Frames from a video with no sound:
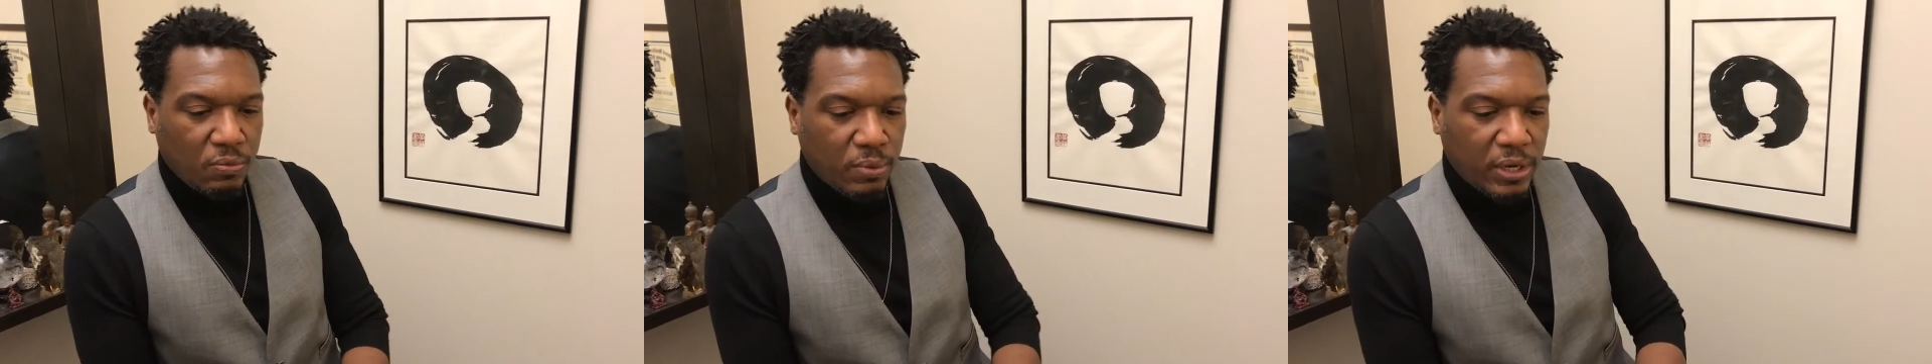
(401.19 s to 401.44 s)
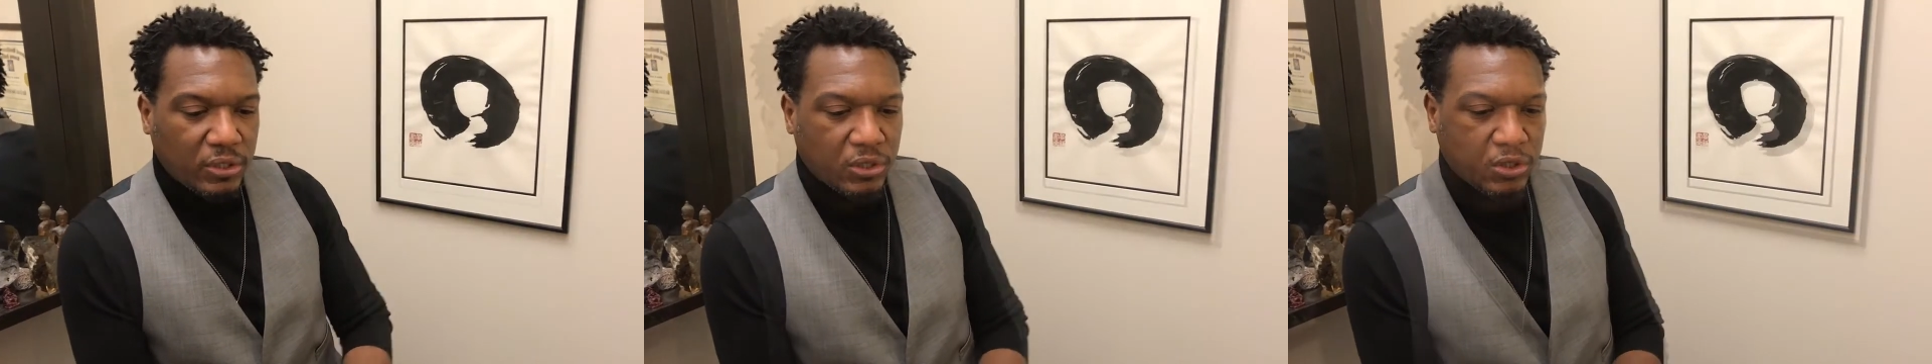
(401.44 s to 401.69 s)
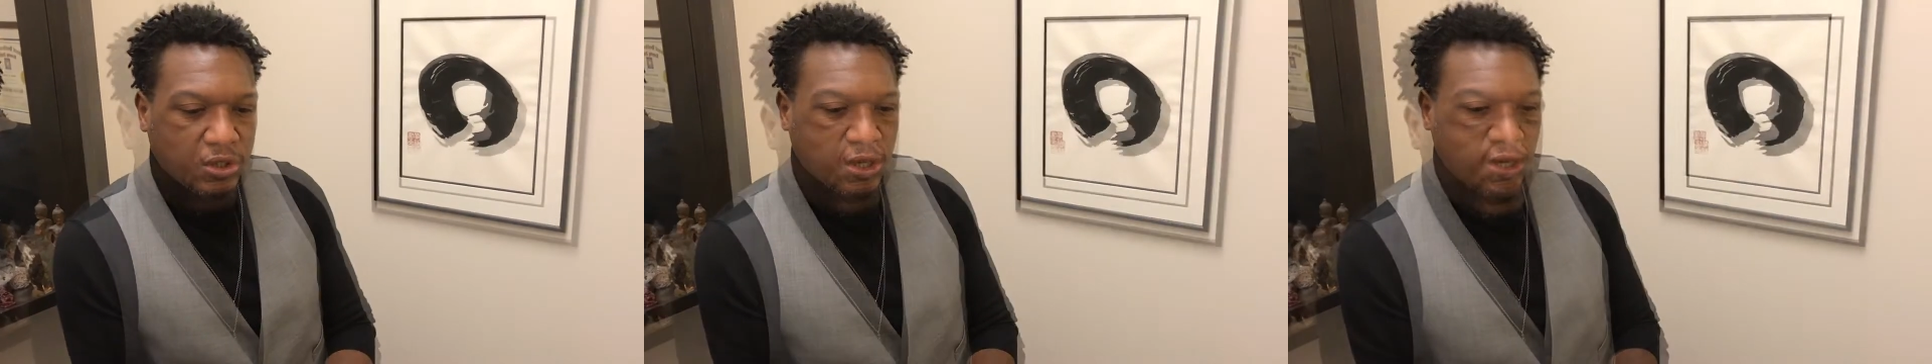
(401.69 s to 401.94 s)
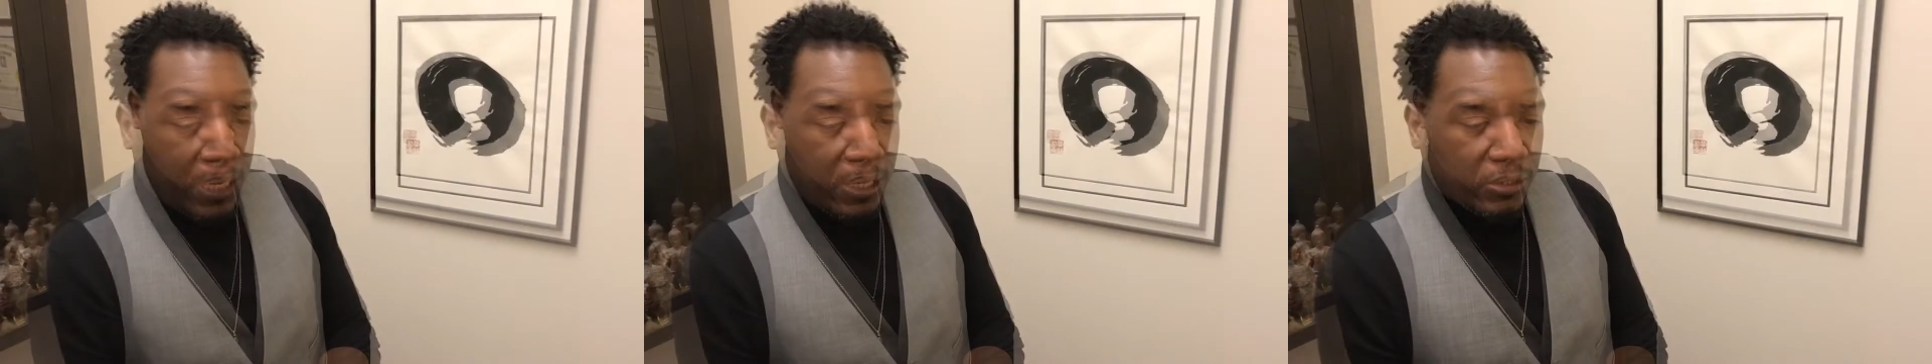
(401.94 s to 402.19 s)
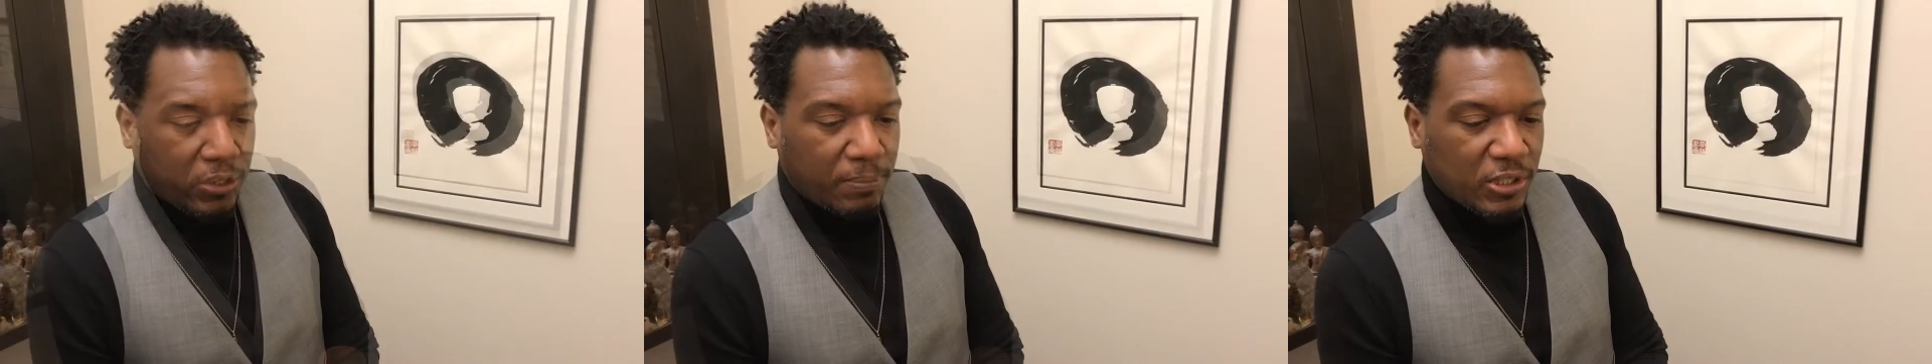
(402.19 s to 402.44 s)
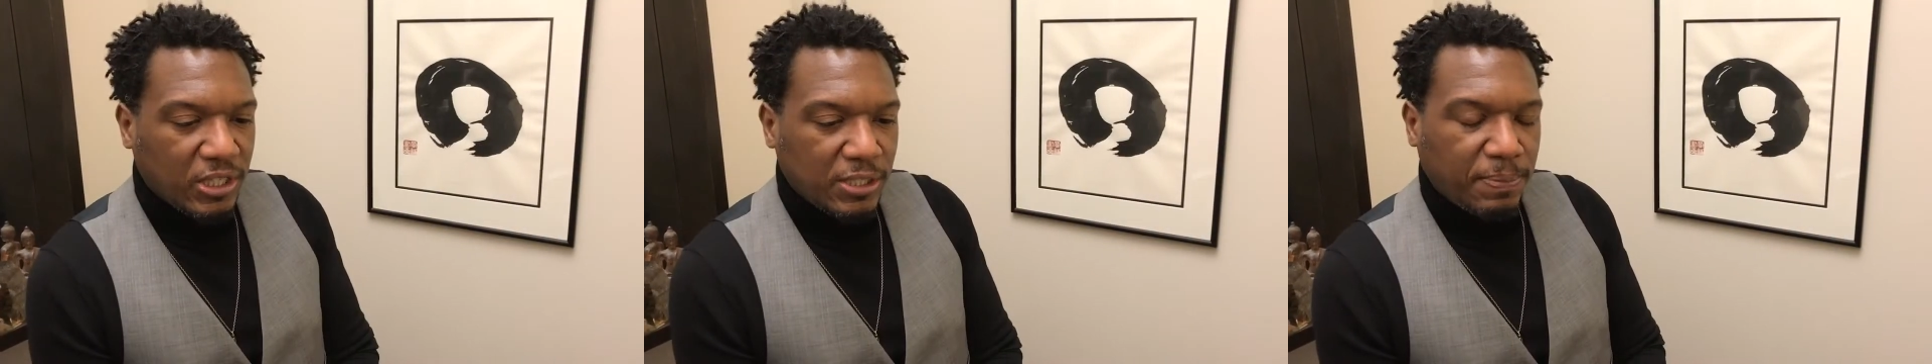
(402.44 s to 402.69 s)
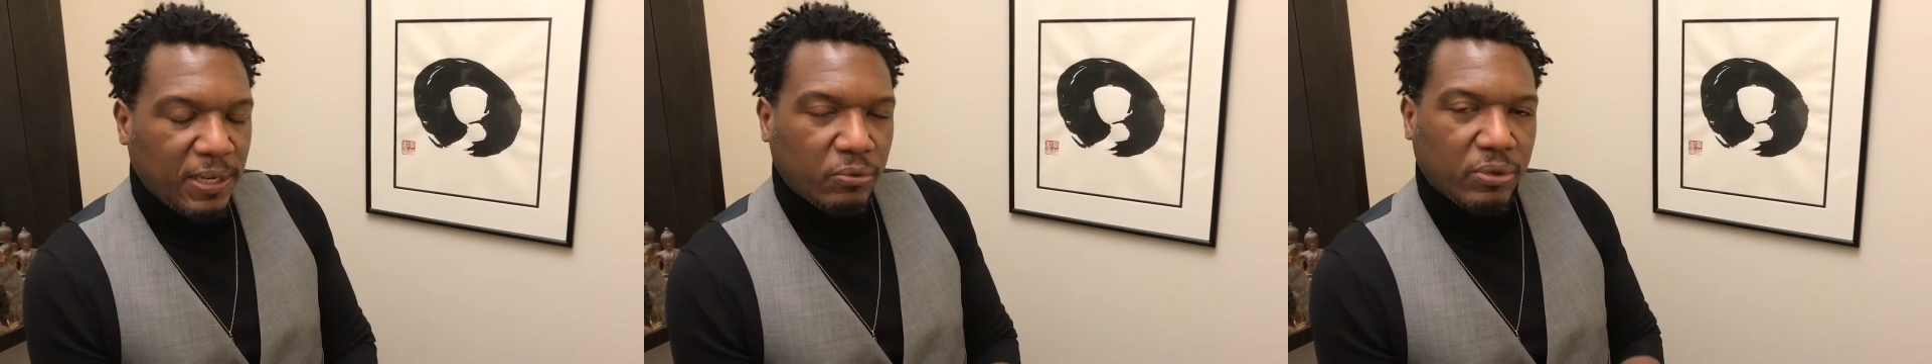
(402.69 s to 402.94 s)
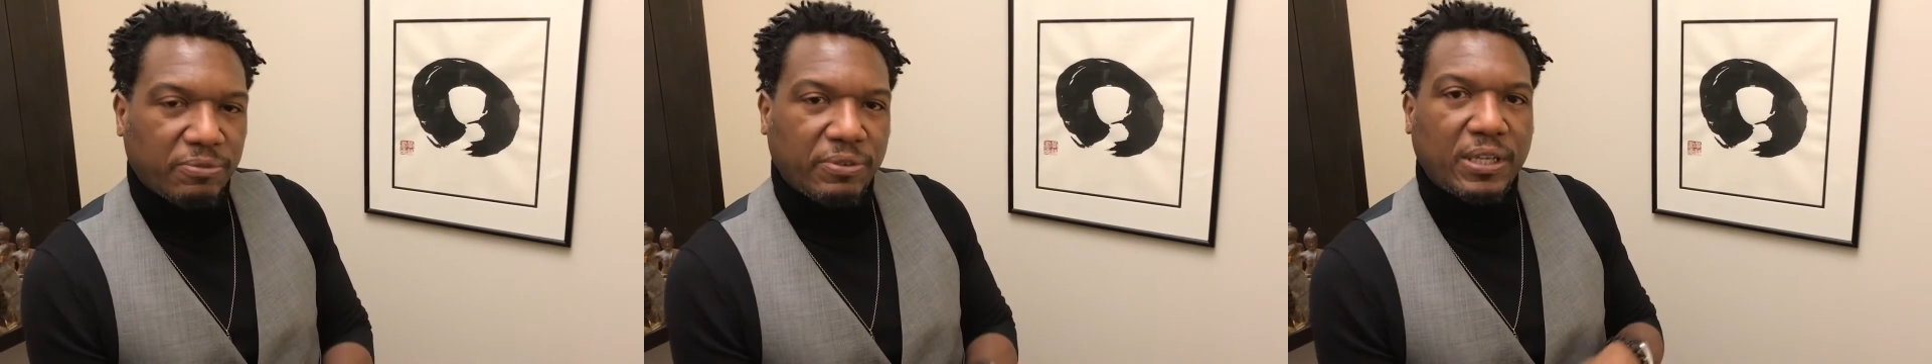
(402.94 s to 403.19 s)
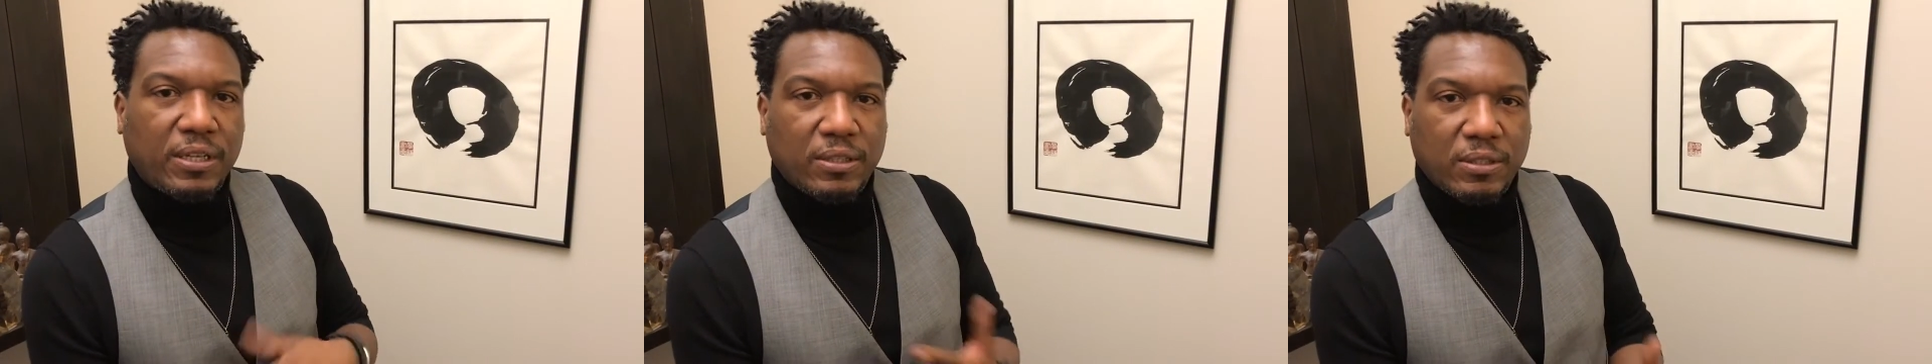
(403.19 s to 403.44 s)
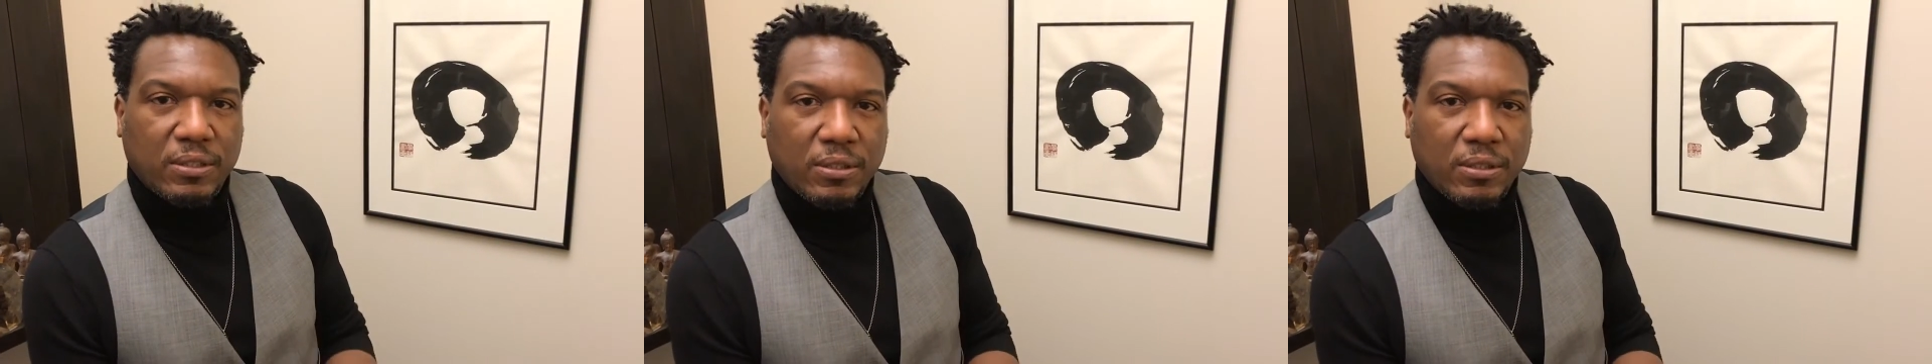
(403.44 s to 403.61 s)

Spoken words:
much that's being revealed.